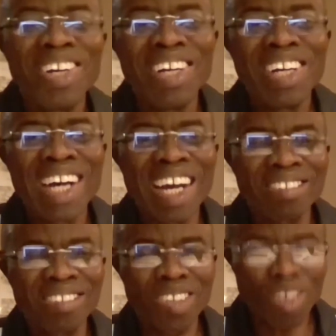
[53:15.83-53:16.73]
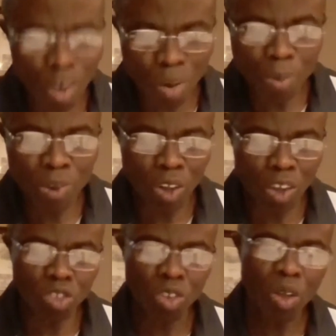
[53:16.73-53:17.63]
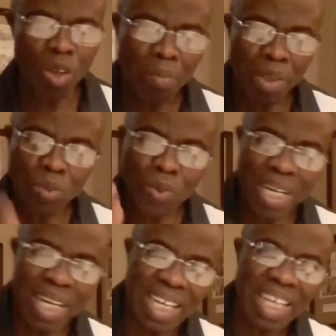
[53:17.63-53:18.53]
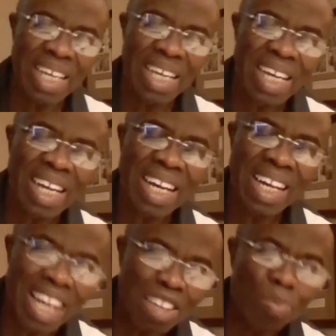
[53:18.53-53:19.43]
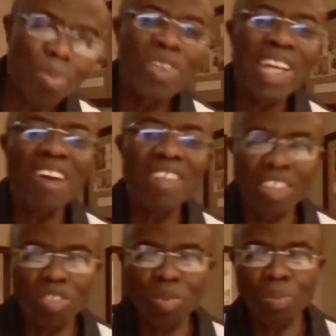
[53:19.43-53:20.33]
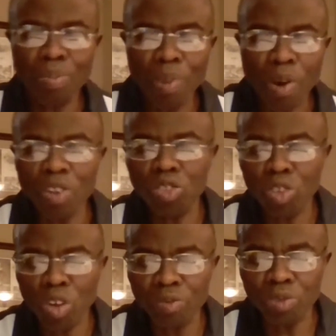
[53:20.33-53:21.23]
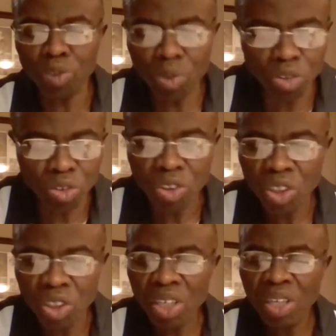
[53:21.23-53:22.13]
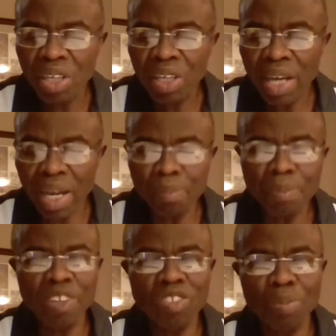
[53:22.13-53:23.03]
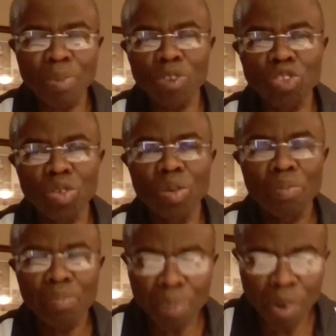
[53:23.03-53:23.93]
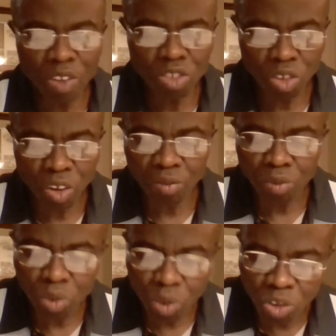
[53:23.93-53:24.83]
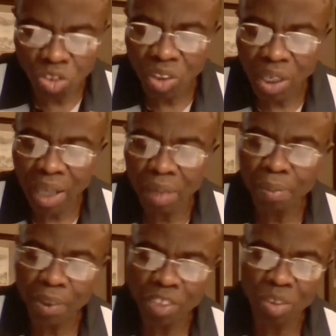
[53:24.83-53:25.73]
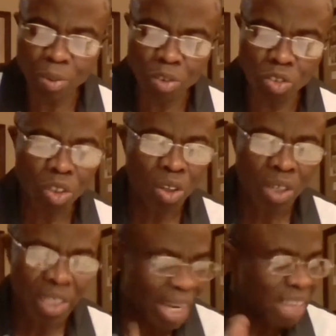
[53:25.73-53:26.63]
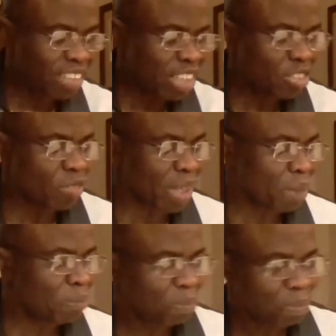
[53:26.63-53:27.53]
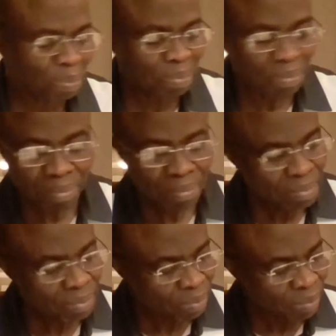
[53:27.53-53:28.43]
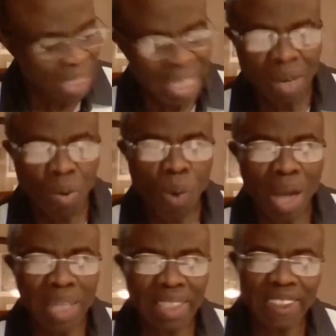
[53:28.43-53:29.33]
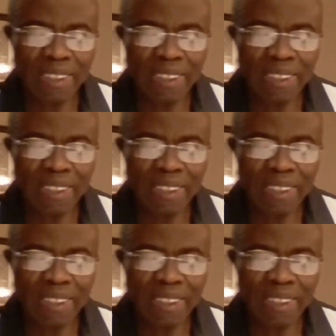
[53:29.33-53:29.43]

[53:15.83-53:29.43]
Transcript: uh, has caught up with us, but quickly, let's put down these points of truths and principles. Points of truths and principles. There are six of them. One,